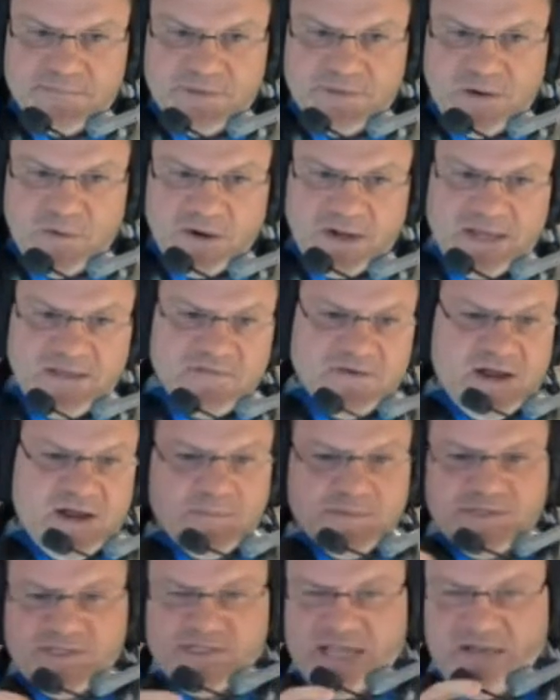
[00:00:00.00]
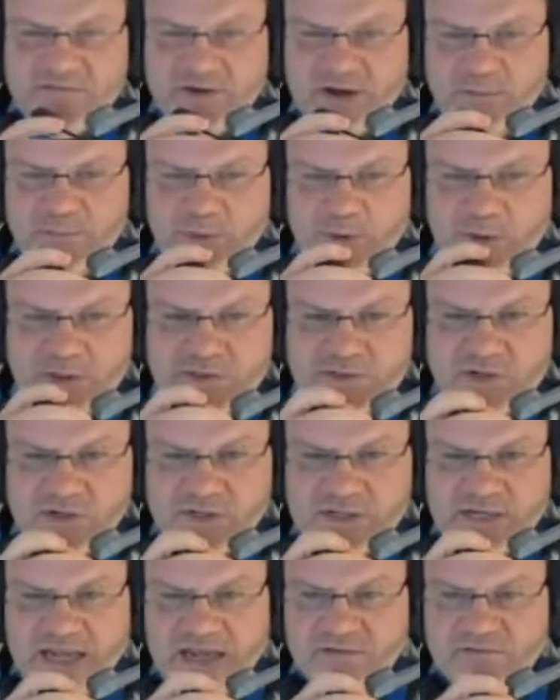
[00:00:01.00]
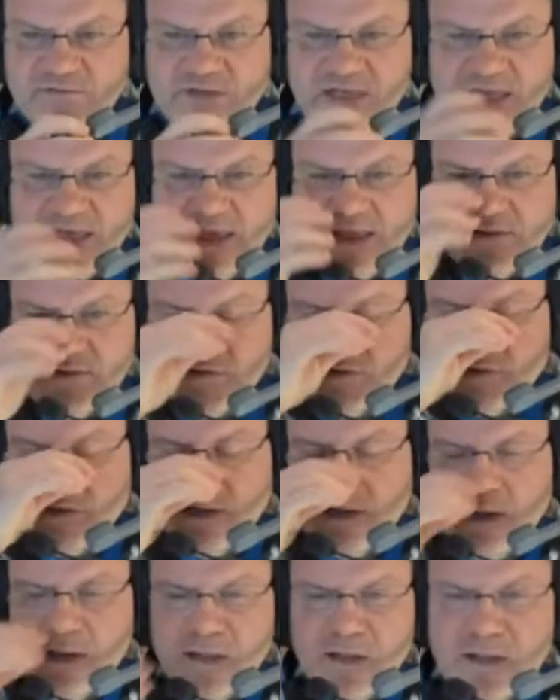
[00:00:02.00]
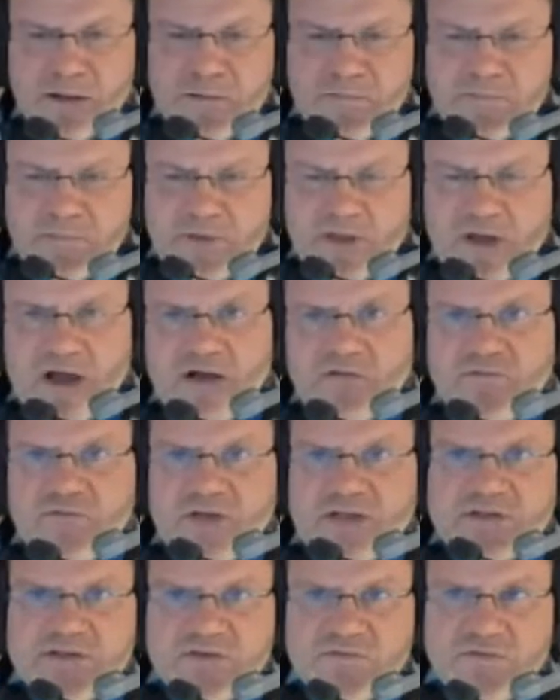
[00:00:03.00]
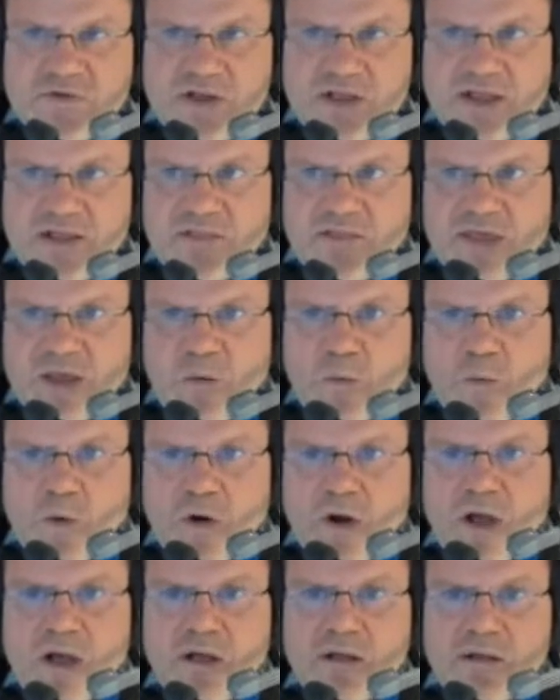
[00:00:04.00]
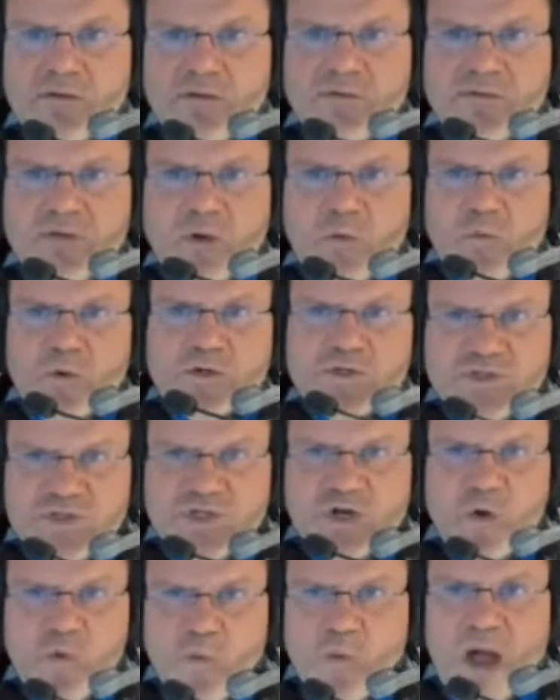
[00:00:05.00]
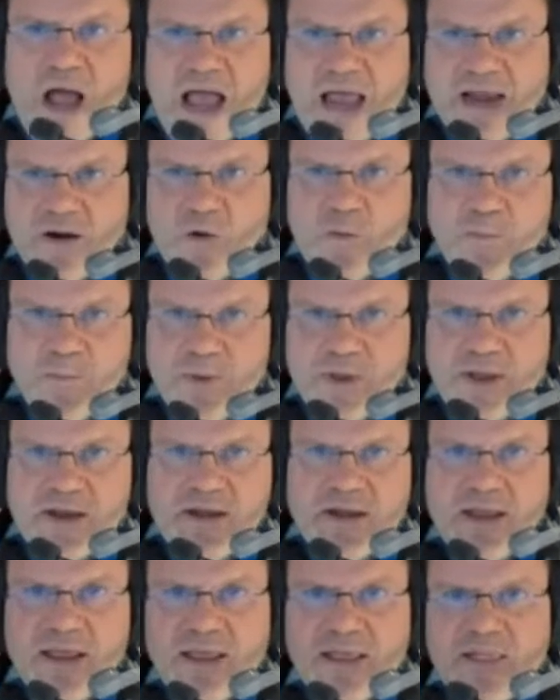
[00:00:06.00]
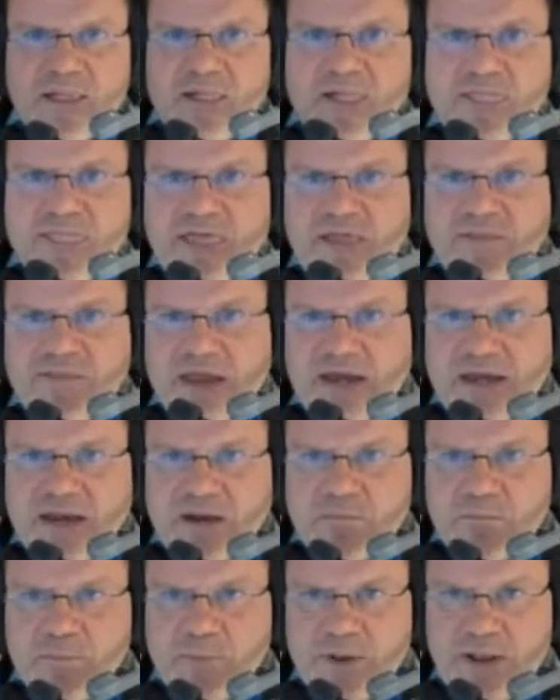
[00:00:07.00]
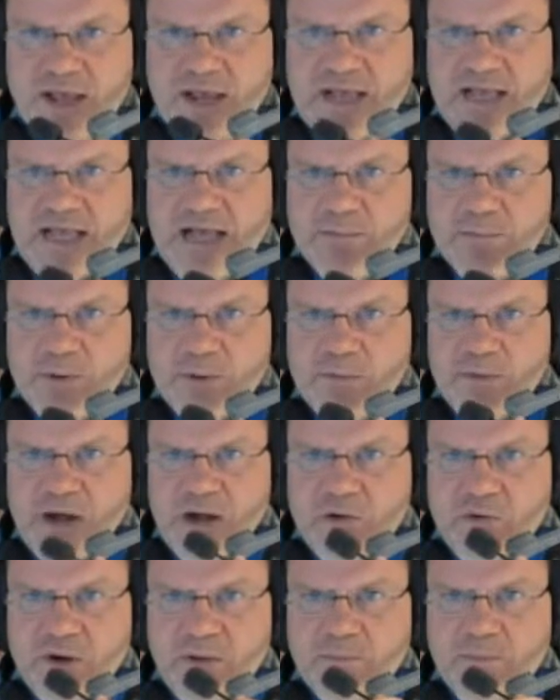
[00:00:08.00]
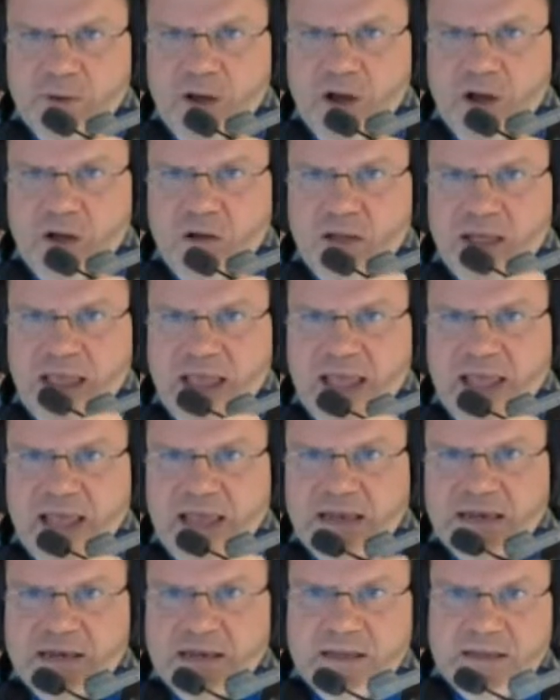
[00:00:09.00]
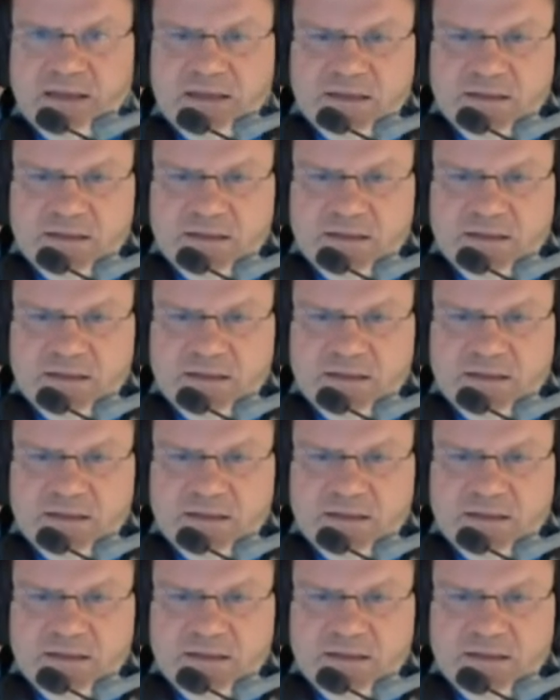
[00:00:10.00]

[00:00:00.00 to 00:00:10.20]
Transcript: they were giving up 70 points on defense. Offensively, they were so wide open that they didn't play complementary ball. And